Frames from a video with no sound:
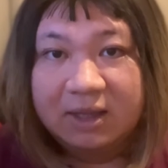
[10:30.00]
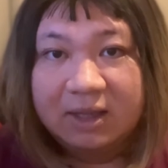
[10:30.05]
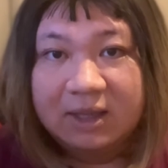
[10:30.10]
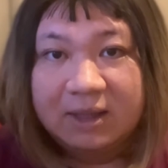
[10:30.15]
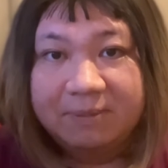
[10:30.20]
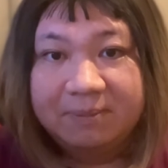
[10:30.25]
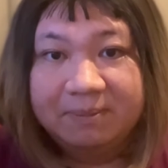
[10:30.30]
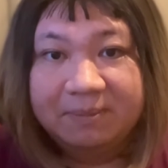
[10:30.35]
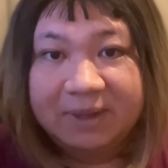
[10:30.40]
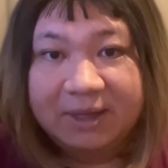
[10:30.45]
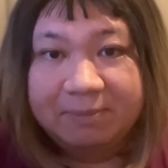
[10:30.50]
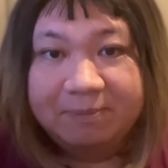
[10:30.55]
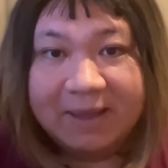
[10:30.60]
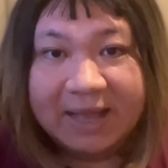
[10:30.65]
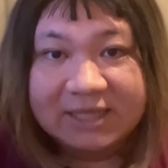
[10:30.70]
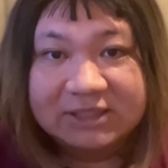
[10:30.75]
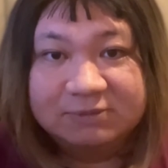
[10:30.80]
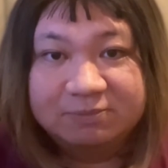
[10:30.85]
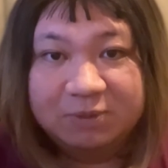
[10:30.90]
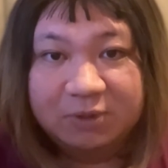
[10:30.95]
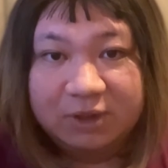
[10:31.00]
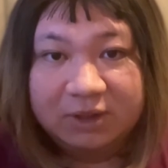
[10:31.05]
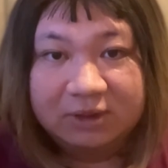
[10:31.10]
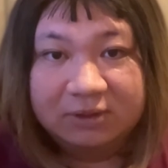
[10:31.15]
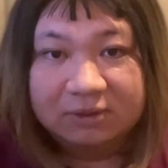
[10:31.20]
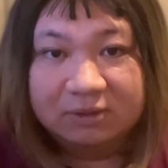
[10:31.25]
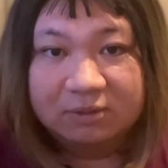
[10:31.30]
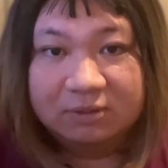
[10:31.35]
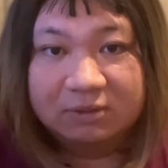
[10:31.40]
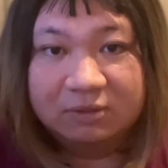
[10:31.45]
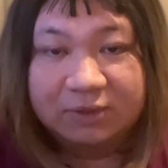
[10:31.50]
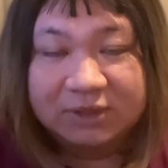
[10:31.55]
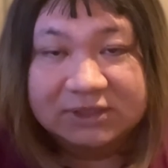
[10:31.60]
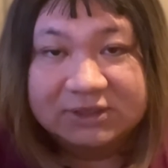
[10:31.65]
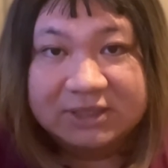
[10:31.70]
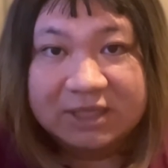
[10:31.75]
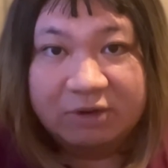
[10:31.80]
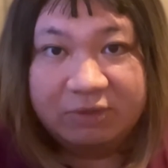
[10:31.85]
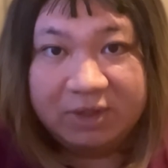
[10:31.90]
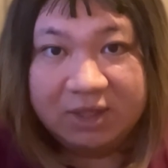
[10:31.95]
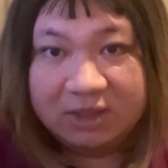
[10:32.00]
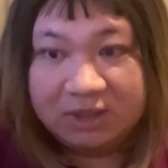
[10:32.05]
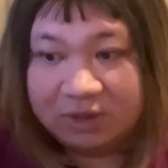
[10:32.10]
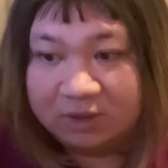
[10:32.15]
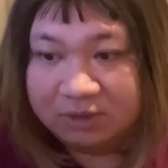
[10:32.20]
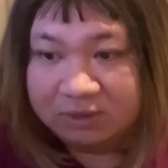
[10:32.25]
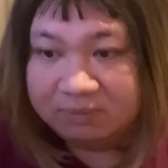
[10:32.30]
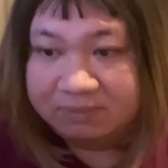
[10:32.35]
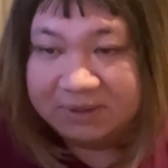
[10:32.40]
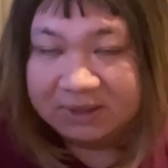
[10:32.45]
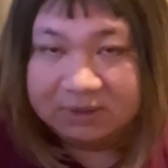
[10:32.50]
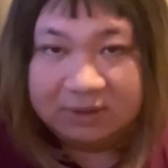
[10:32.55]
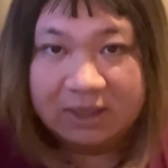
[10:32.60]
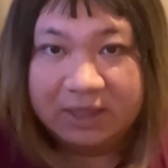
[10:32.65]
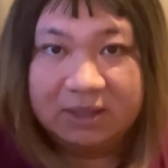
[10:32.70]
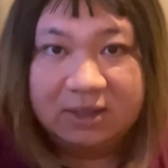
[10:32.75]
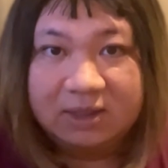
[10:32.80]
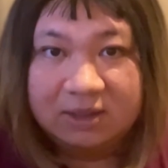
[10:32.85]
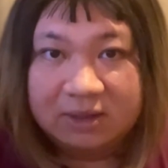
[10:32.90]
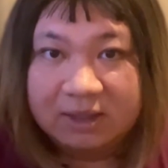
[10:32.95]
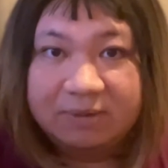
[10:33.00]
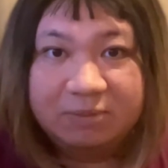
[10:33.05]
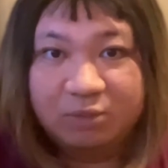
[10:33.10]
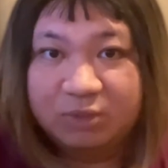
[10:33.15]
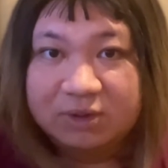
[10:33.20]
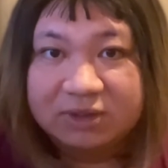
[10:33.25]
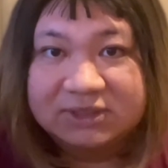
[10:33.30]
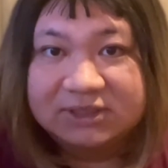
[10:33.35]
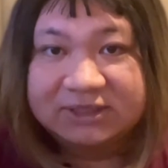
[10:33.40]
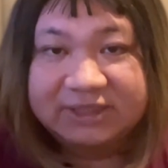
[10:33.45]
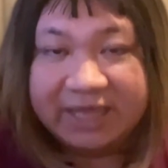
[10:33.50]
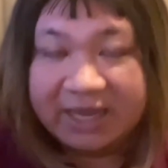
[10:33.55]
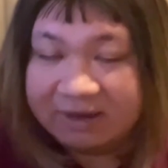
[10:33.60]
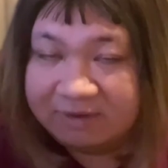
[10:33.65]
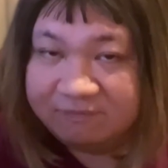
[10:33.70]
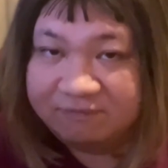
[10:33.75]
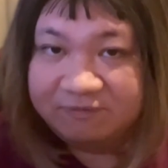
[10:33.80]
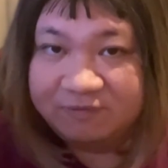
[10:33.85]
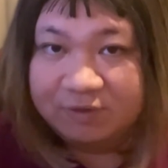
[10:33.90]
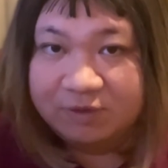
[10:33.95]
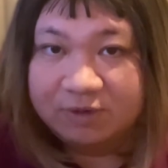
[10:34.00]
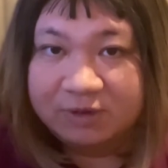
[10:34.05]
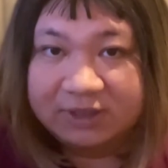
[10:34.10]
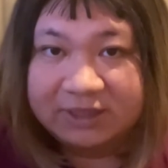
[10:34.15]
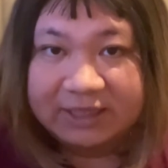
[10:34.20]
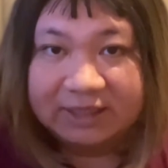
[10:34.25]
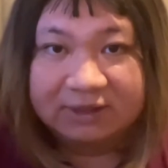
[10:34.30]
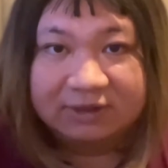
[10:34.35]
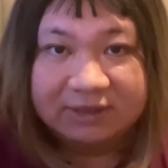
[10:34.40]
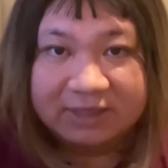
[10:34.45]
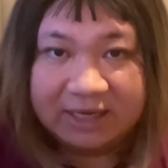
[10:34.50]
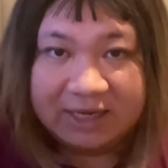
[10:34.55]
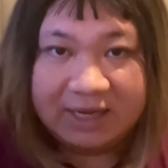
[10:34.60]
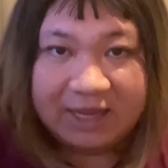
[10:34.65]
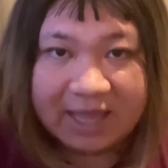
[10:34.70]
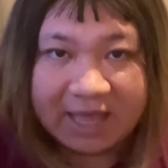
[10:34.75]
my passport was not renewed, but I was thankful that they